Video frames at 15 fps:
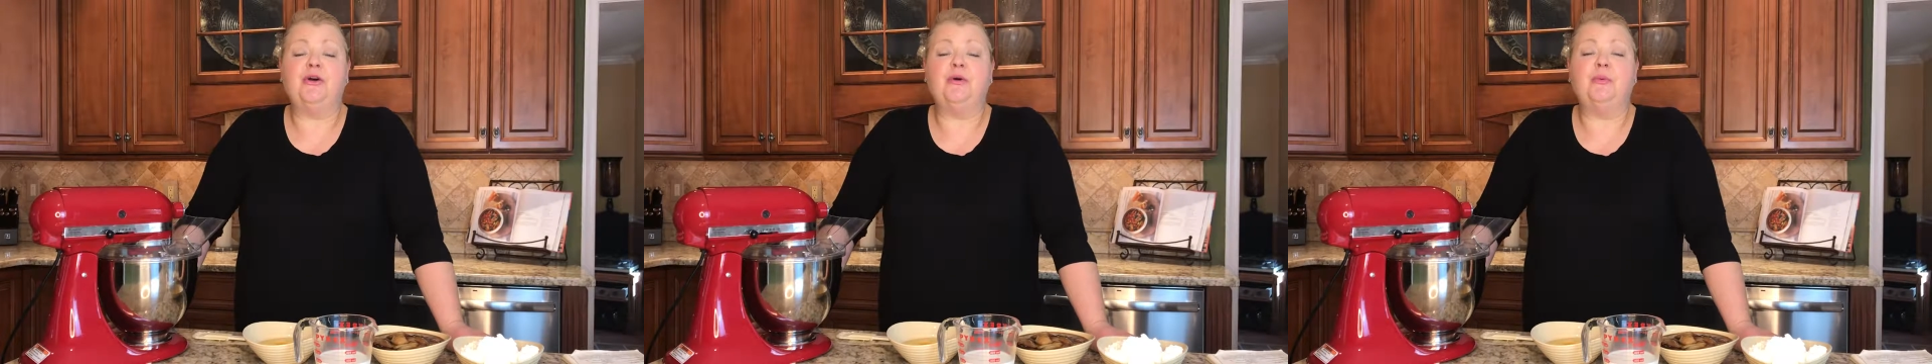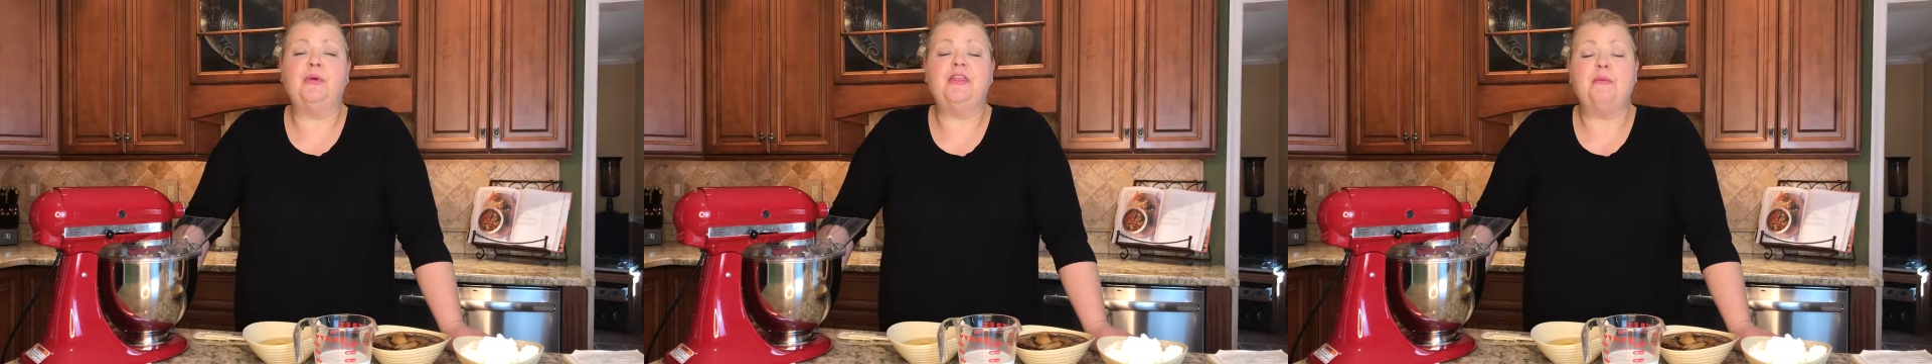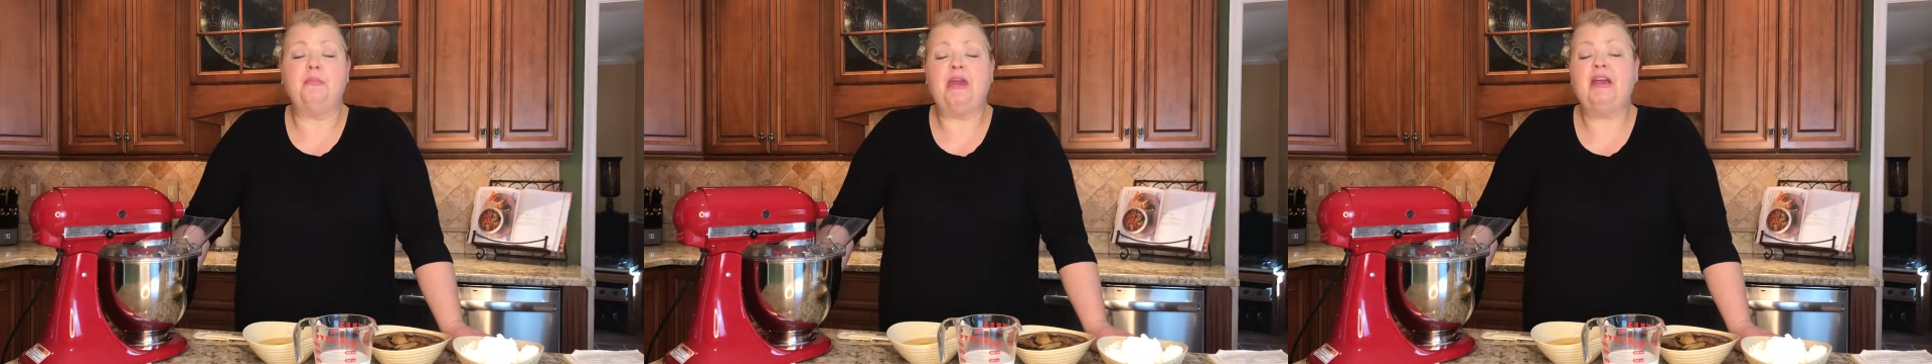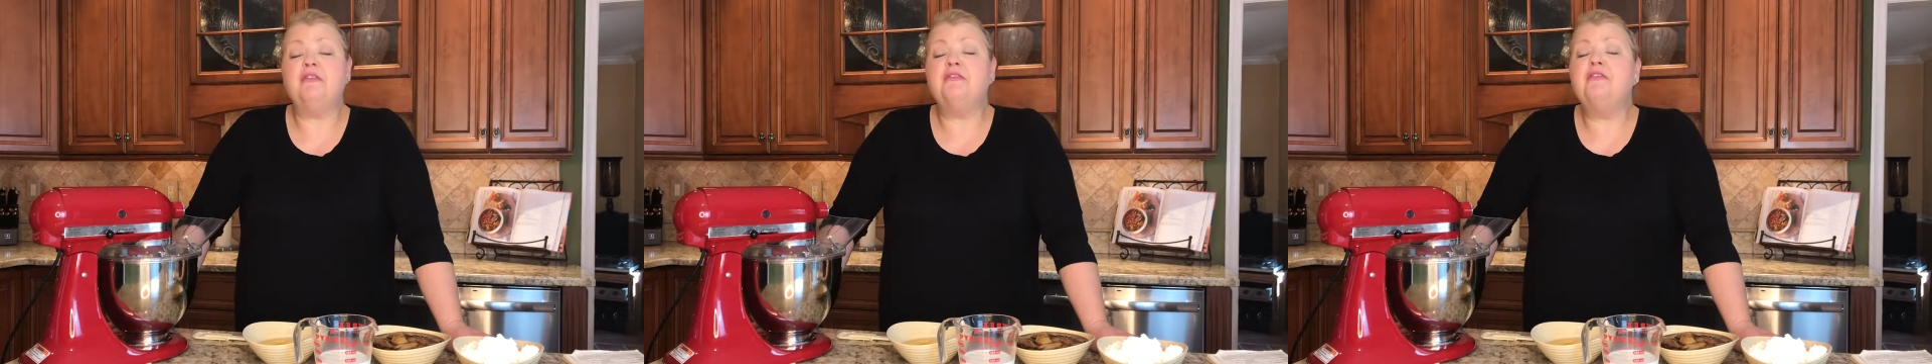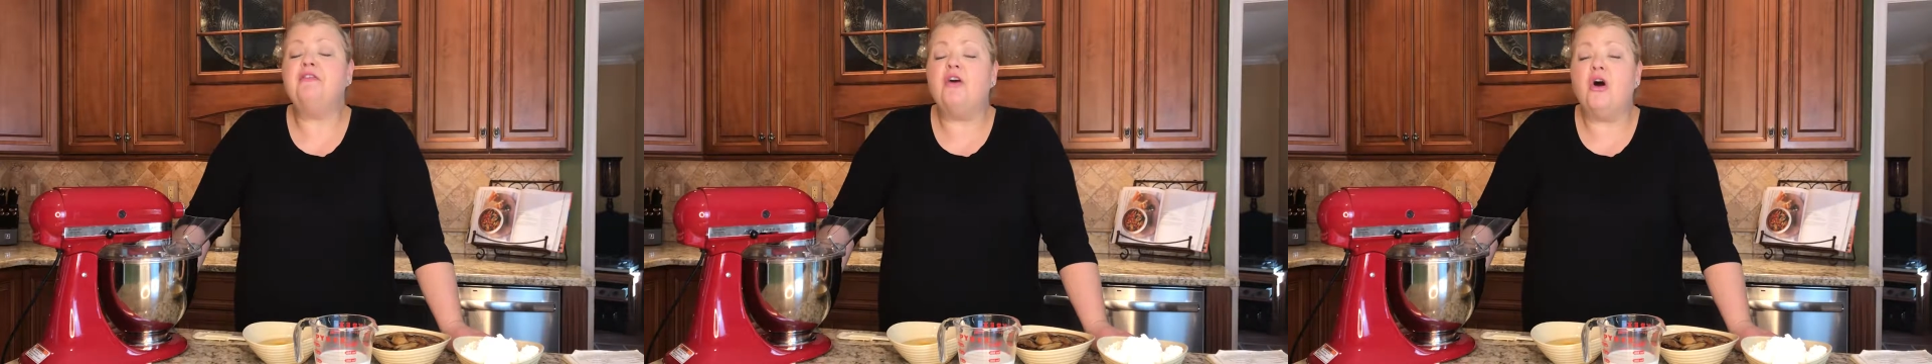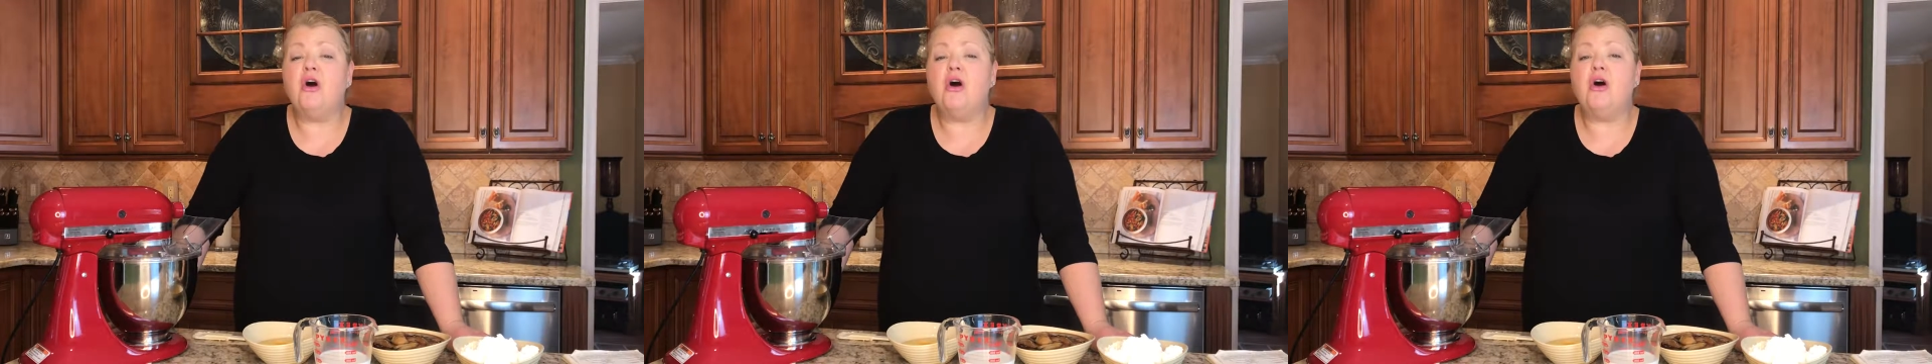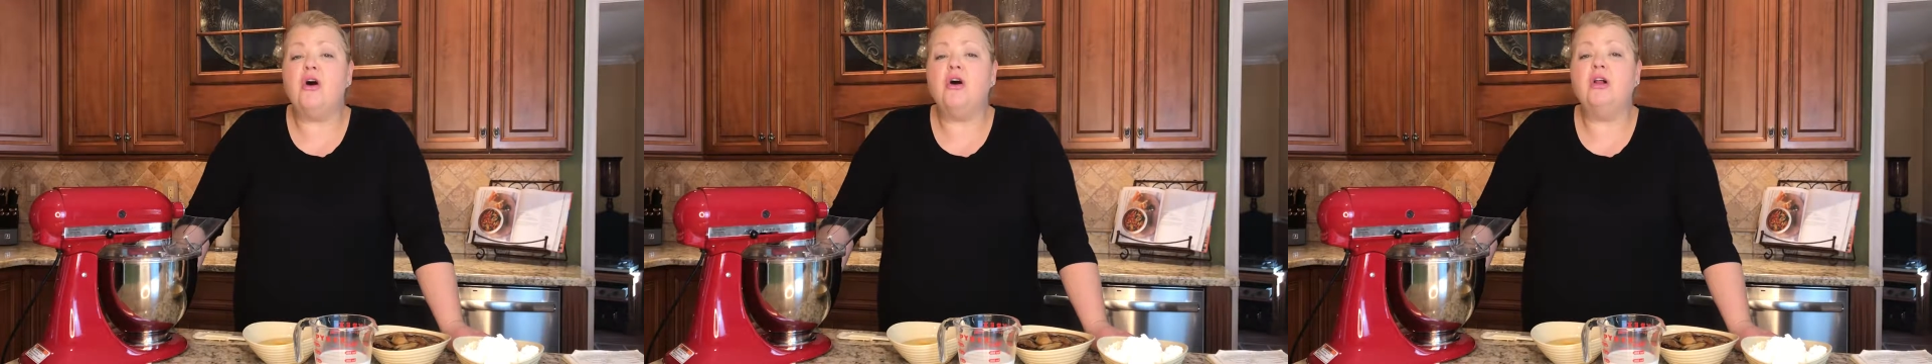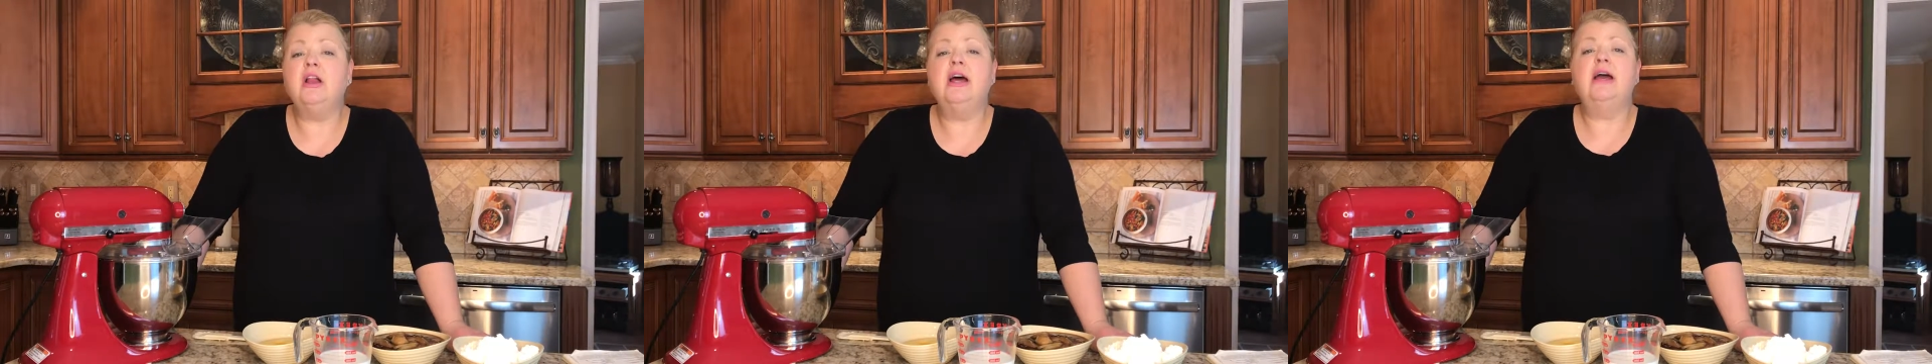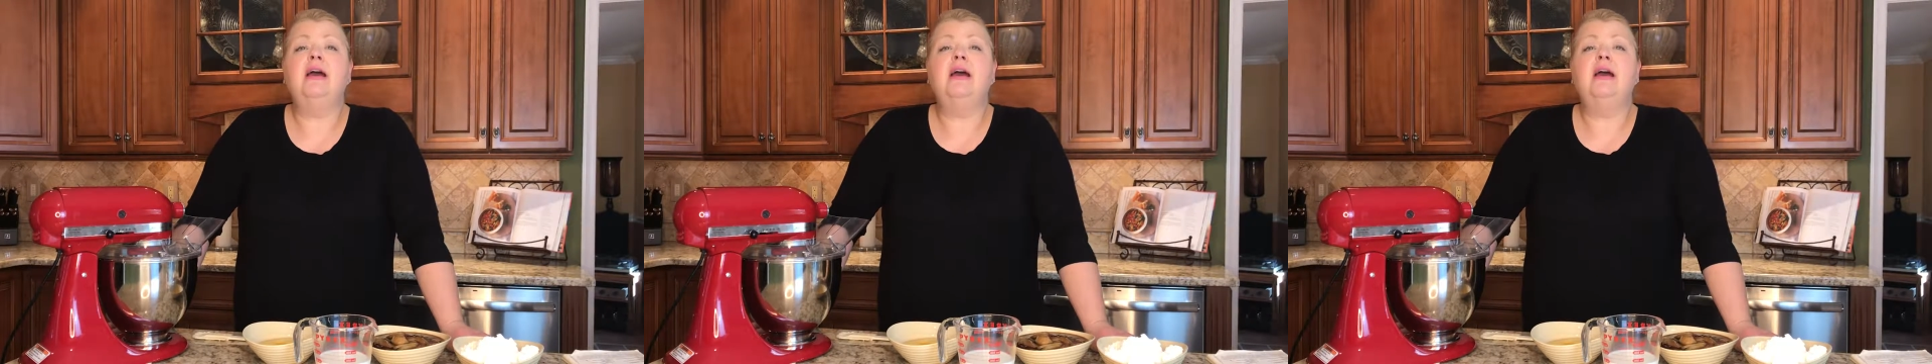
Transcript: with it being fall,